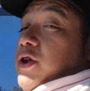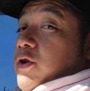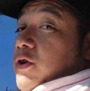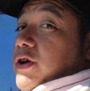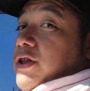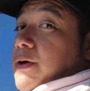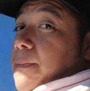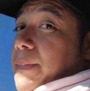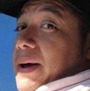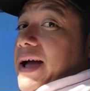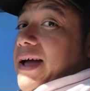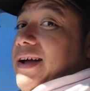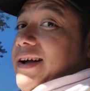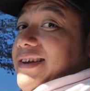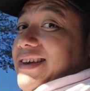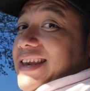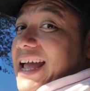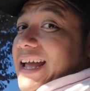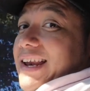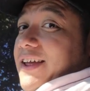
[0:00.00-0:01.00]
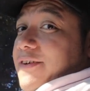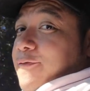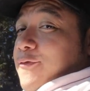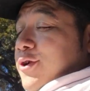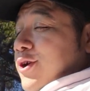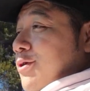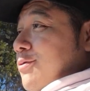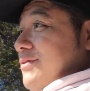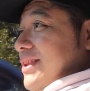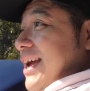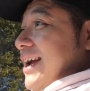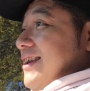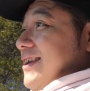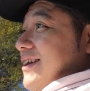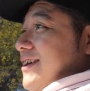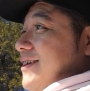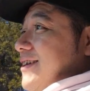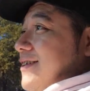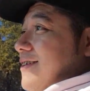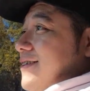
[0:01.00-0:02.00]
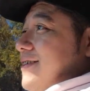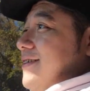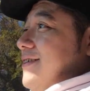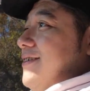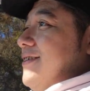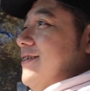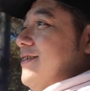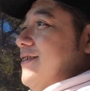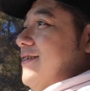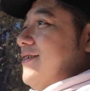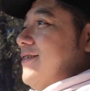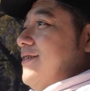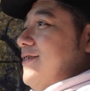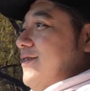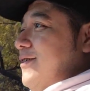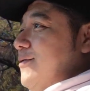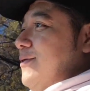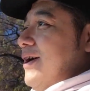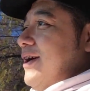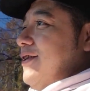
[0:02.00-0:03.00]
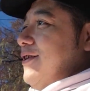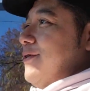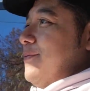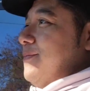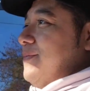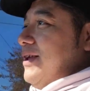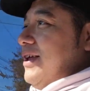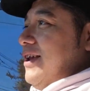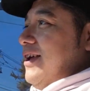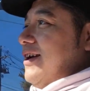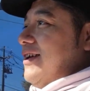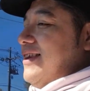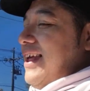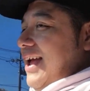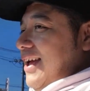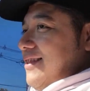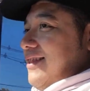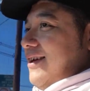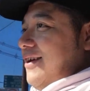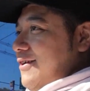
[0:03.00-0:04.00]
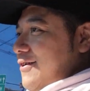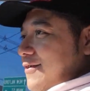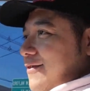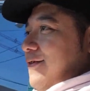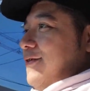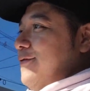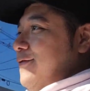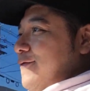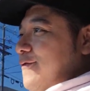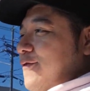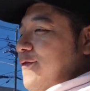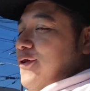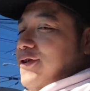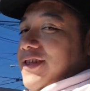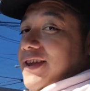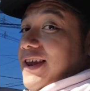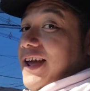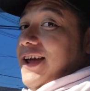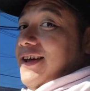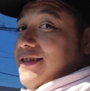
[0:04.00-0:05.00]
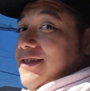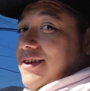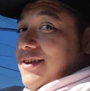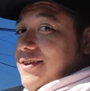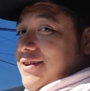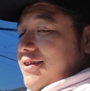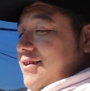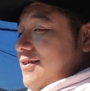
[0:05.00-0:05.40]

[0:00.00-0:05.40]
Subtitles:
end up buying a daily for your daily, you end up needing a daily for the daily